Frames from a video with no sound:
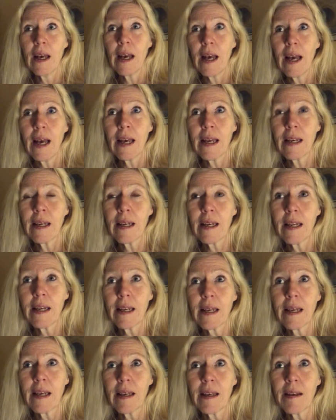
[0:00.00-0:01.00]
And
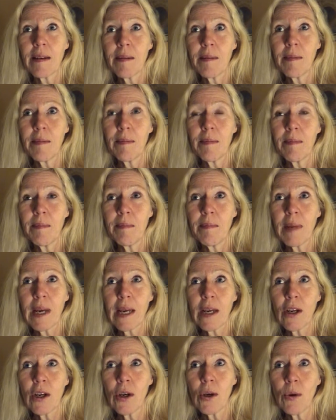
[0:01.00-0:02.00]

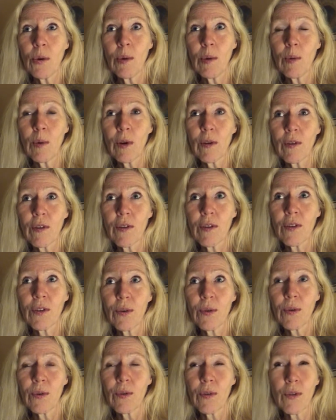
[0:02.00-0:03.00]
my goal was
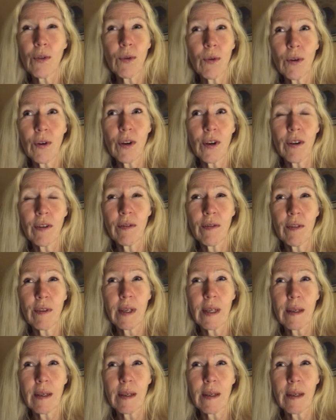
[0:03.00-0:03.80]
to sort of,